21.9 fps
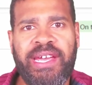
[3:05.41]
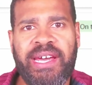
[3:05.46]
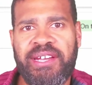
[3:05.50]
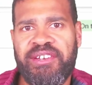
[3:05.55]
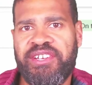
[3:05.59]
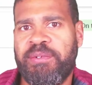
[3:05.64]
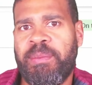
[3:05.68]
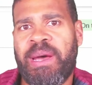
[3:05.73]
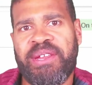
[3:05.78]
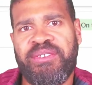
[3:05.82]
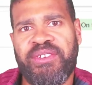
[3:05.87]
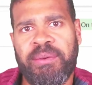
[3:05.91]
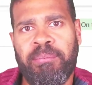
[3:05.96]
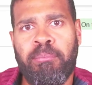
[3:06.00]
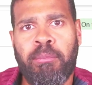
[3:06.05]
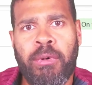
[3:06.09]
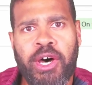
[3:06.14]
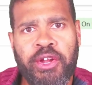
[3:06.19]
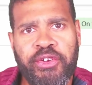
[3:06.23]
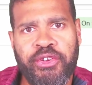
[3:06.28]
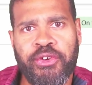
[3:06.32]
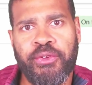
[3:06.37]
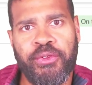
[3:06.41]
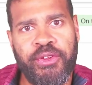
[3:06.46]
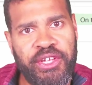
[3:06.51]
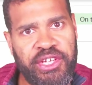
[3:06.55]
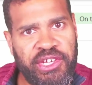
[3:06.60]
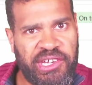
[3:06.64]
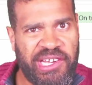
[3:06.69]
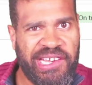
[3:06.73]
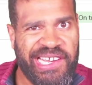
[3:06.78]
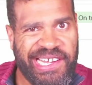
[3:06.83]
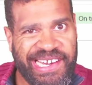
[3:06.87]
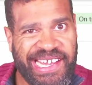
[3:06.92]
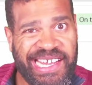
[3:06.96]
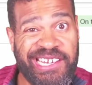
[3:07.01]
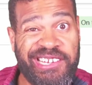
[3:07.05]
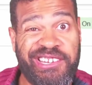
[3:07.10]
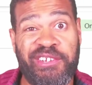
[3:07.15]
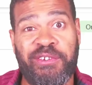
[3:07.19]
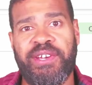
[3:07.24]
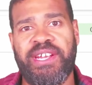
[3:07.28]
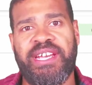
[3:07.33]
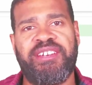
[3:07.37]
I semantic model that you can
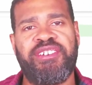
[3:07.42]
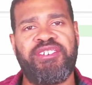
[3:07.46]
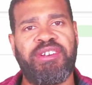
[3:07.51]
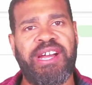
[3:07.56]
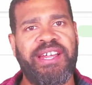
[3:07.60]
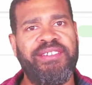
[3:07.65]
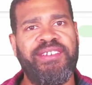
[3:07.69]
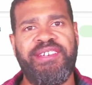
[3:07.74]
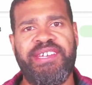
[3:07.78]
connect to and extract the